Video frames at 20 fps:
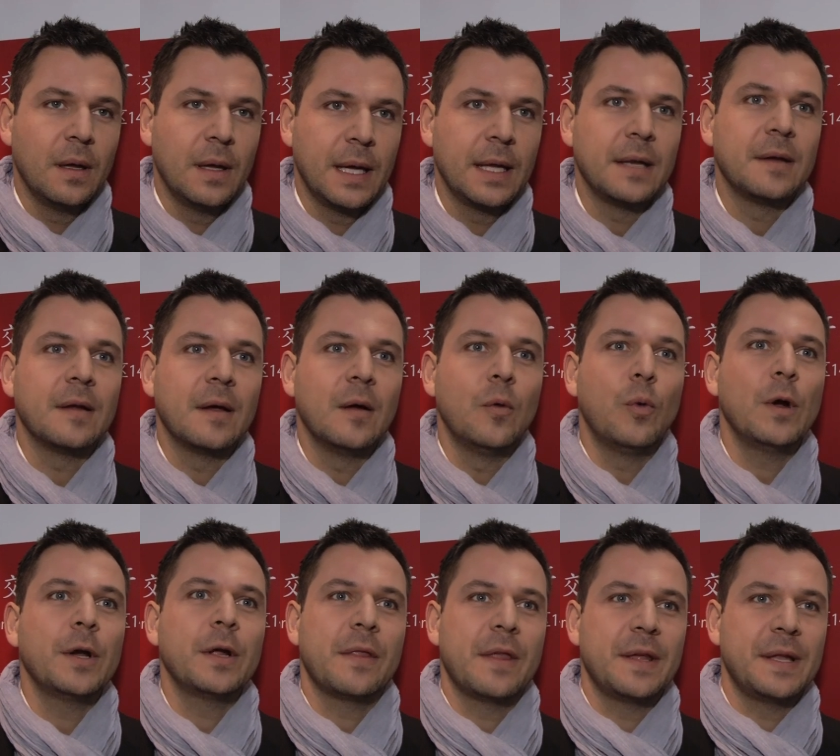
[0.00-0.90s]
And uh,
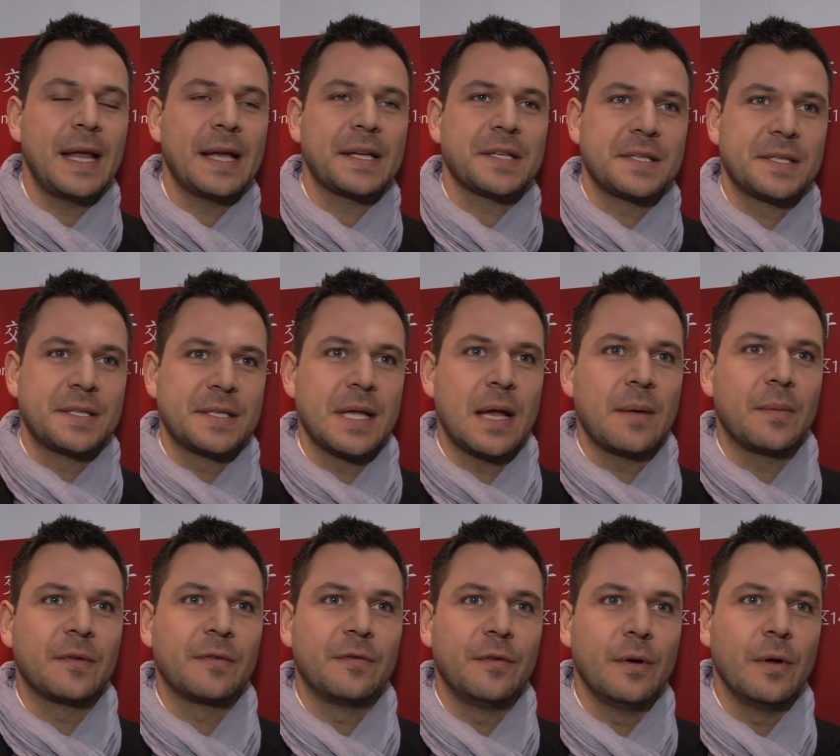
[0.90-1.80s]
what are the next
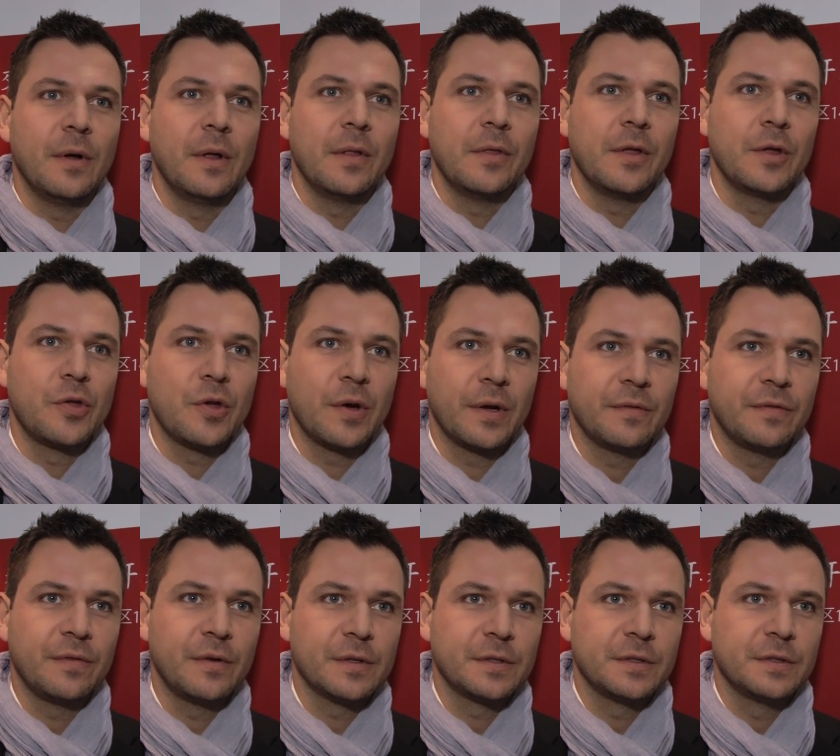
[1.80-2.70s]
steps for the Joint
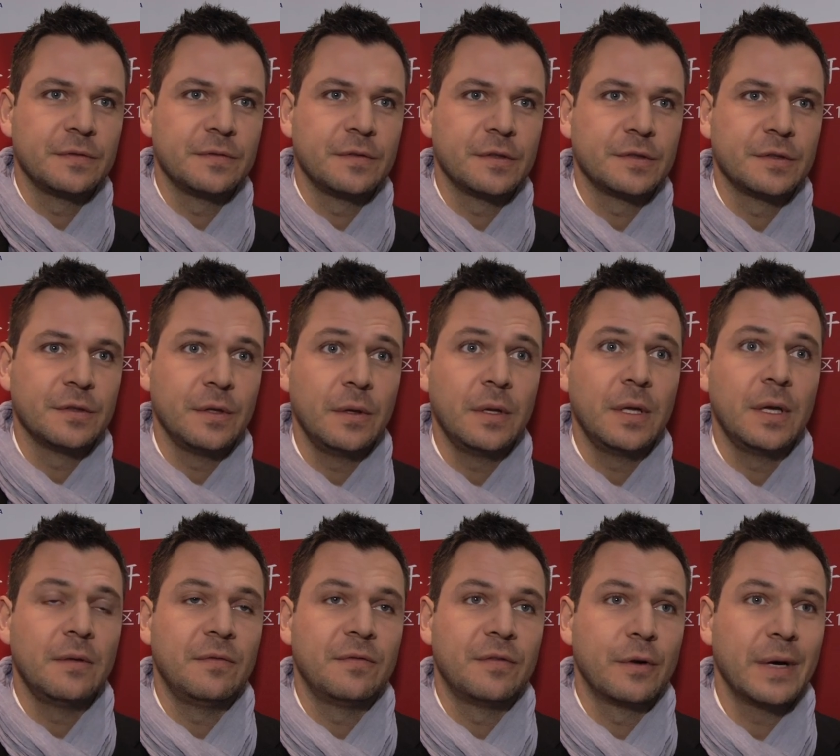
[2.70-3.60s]
forces for
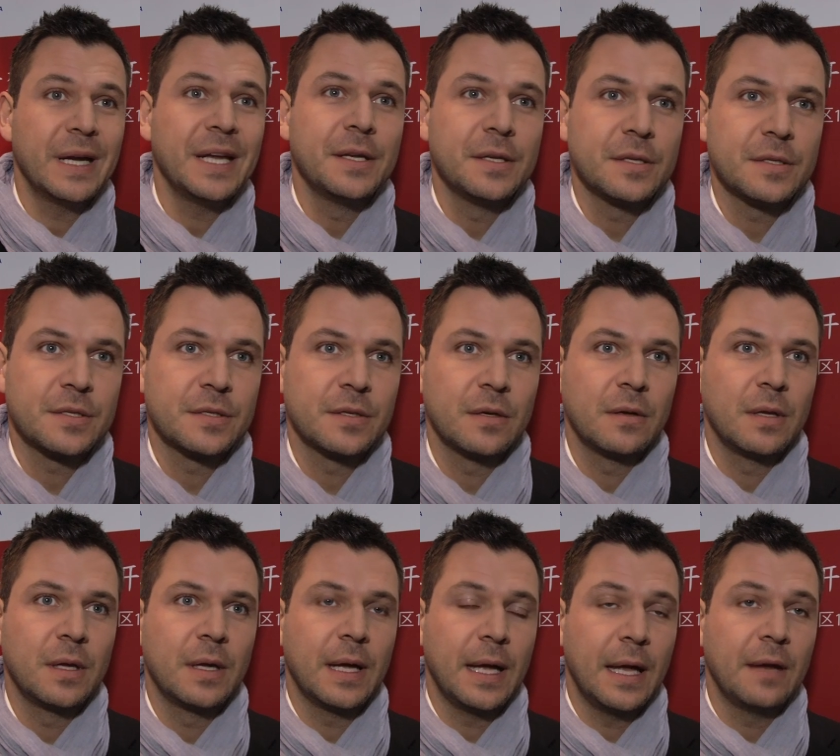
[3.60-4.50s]
solar, for
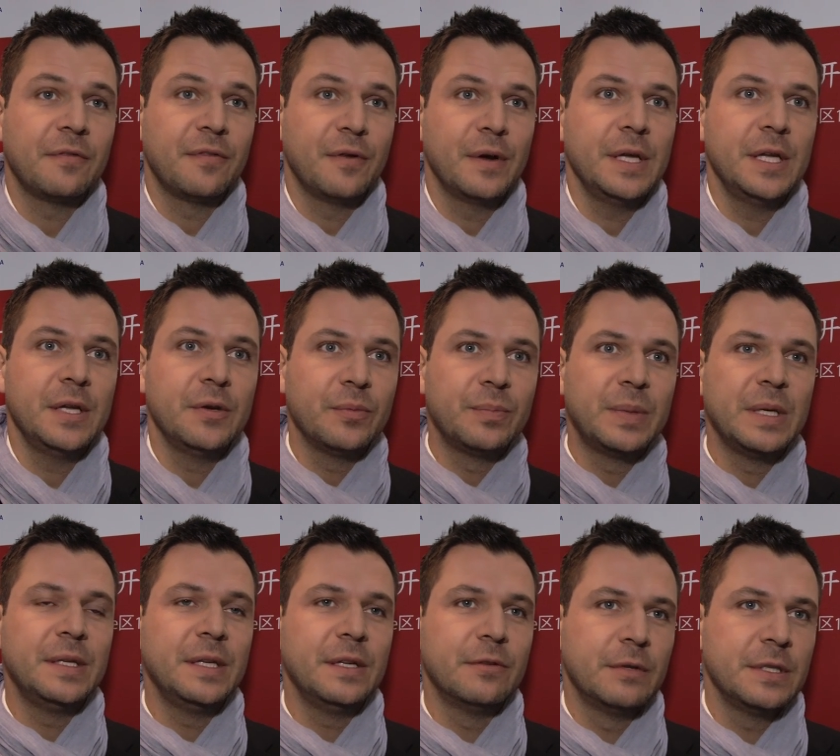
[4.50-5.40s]
Intersolar, and for
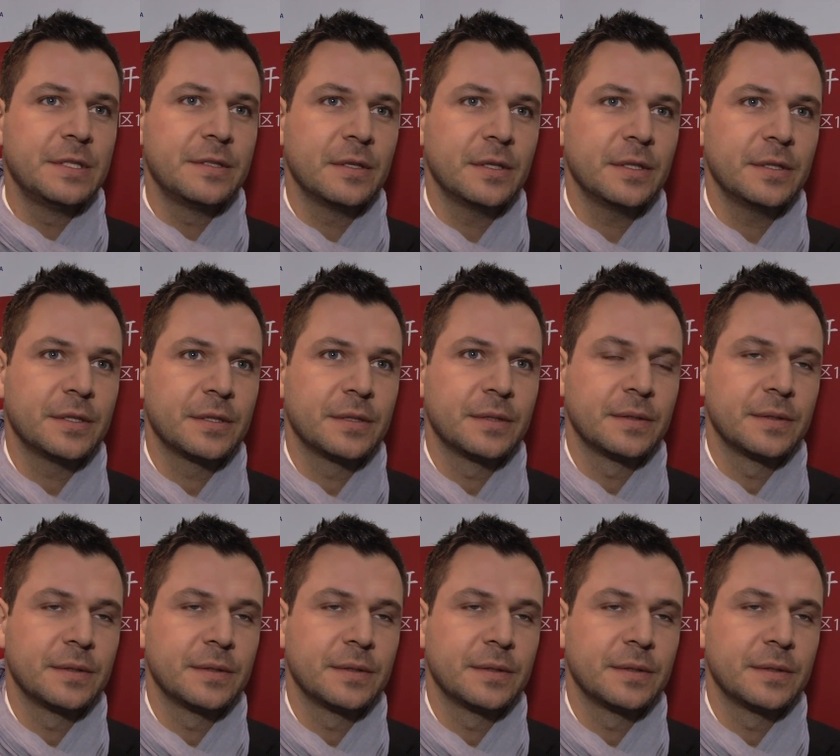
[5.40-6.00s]
EuPD research.